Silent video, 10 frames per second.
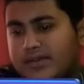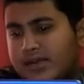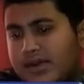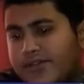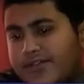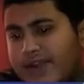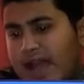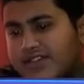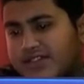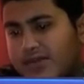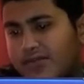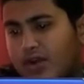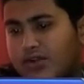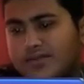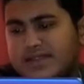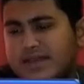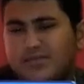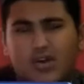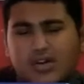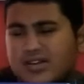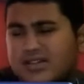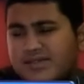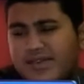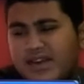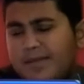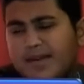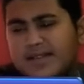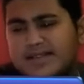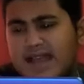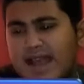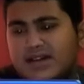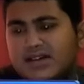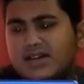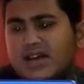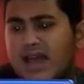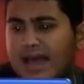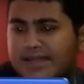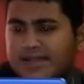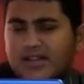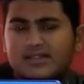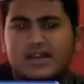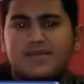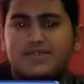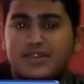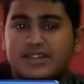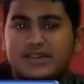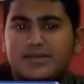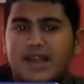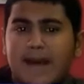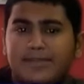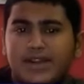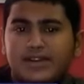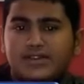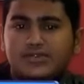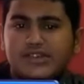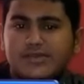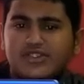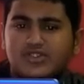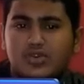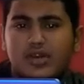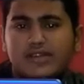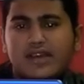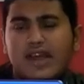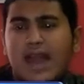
rear flash and volume same rockers, fingerprint scanner, and this also comes 3GB RAM, 32GB storage,